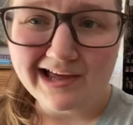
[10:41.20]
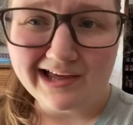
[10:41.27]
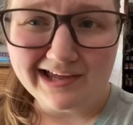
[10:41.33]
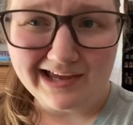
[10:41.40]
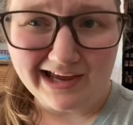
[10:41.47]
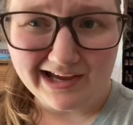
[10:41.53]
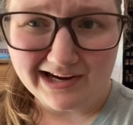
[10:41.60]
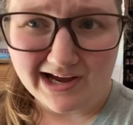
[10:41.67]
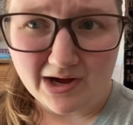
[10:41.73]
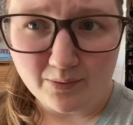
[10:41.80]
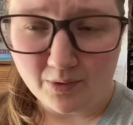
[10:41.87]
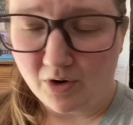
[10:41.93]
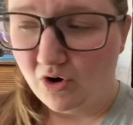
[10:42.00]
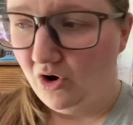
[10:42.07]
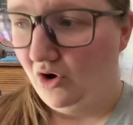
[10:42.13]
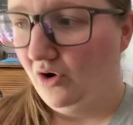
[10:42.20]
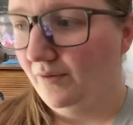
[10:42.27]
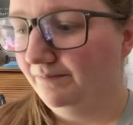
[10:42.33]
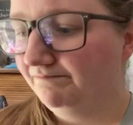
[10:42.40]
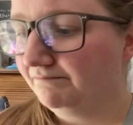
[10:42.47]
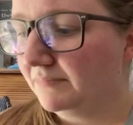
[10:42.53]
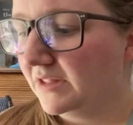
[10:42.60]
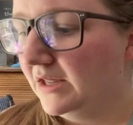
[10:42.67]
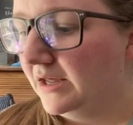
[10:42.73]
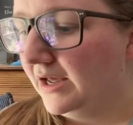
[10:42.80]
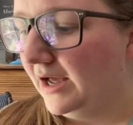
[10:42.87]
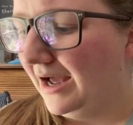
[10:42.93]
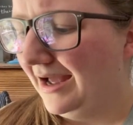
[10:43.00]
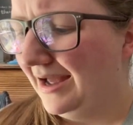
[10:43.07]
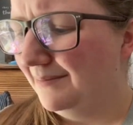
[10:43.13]
Cannot recall.
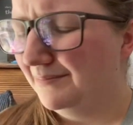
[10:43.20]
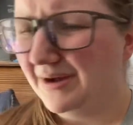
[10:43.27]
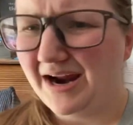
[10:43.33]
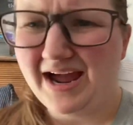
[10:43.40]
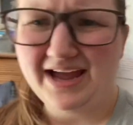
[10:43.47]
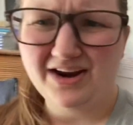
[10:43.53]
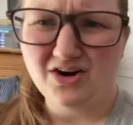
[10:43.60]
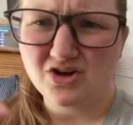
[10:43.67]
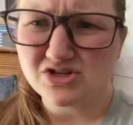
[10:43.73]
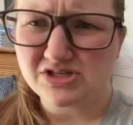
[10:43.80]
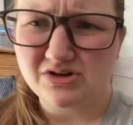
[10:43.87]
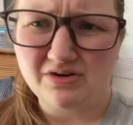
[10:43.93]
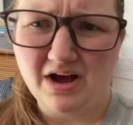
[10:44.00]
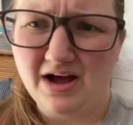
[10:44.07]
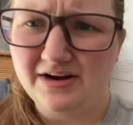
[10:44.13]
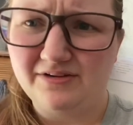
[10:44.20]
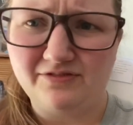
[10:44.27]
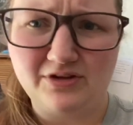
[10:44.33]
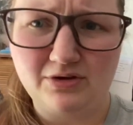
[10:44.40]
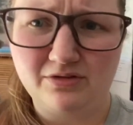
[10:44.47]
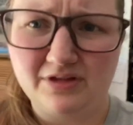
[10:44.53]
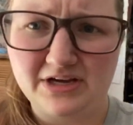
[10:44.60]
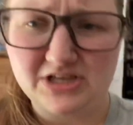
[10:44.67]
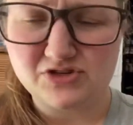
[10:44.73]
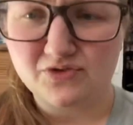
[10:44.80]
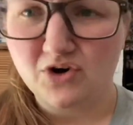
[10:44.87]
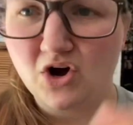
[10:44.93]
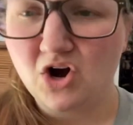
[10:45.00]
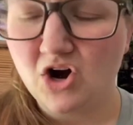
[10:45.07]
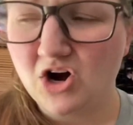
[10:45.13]
Um, but I had also gotten a few things
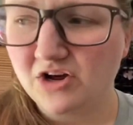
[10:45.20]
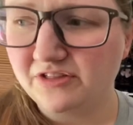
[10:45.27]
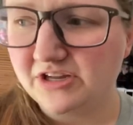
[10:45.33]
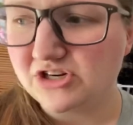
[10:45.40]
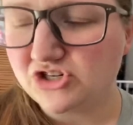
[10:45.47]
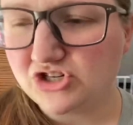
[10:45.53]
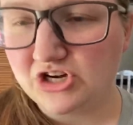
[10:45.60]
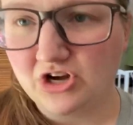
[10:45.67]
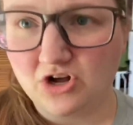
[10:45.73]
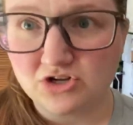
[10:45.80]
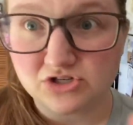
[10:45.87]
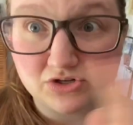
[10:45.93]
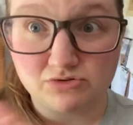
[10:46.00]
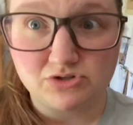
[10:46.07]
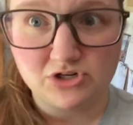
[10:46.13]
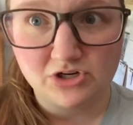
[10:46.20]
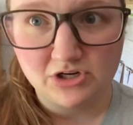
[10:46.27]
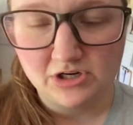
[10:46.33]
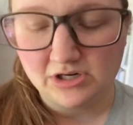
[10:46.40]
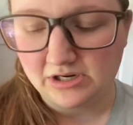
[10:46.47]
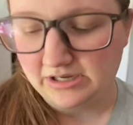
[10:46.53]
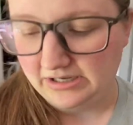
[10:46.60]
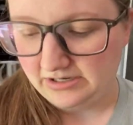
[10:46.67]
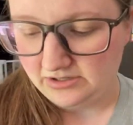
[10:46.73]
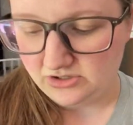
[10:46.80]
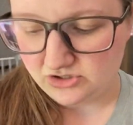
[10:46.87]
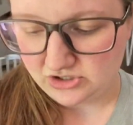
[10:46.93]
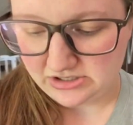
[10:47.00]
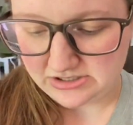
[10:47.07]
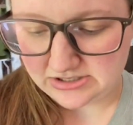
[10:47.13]
for her that she also took
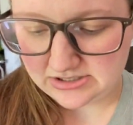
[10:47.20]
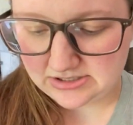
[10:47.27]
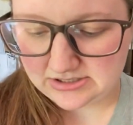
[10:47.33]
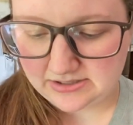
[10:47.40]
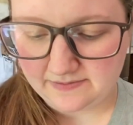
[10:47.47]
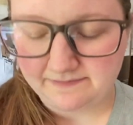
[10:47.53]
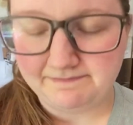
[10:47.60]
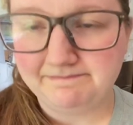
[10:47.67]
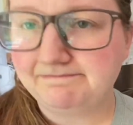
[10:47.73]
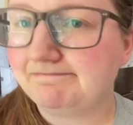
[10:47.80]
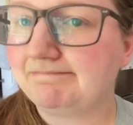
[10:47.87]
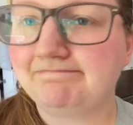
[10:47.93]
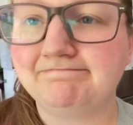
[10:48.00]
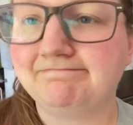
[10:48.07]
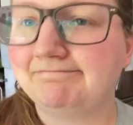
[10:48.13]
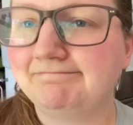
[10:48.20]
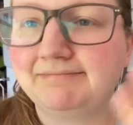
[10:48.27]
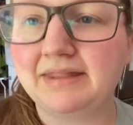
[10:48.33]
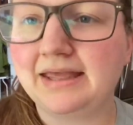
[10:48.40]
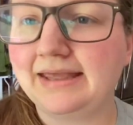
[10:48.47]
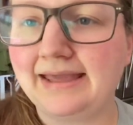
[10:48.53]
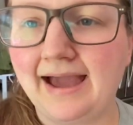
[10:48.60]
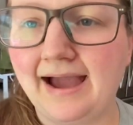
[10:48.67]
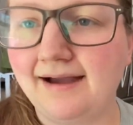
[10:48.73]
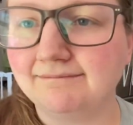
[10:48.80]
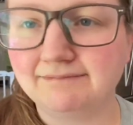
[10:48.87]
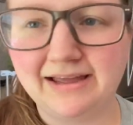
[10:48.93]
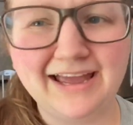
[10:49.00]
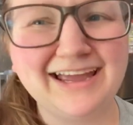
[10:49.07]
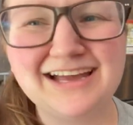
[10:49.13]
and just yeah,
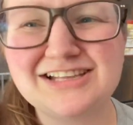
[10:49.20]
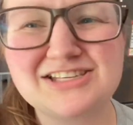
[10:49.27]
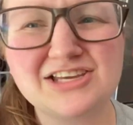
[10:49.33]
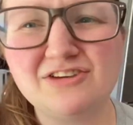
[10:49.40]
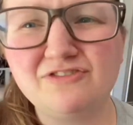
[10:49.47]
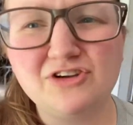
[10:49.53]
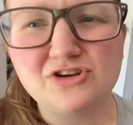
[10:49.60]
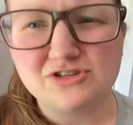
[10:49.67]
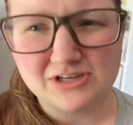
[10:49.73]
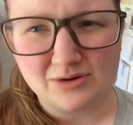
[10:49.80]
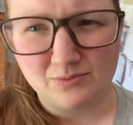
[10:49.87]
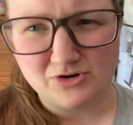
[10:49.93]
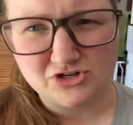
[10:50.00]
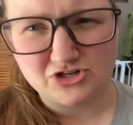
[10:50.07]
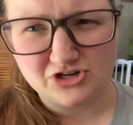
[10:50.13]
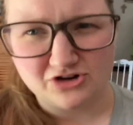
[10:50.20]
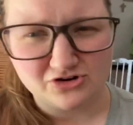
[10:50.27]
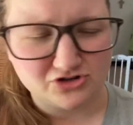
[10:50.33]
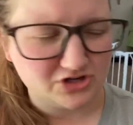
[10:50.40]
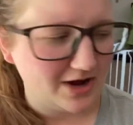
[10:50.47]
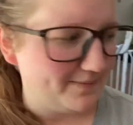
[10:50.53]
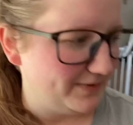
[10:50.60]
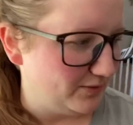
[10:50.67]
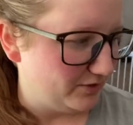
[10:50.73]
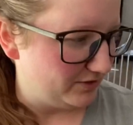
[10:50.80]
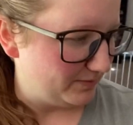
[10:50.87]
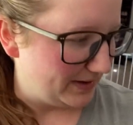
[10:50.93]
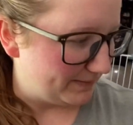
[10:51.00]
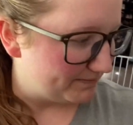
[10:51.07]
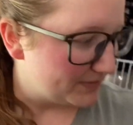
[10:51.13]
it gets confusing when she goes shopping with me.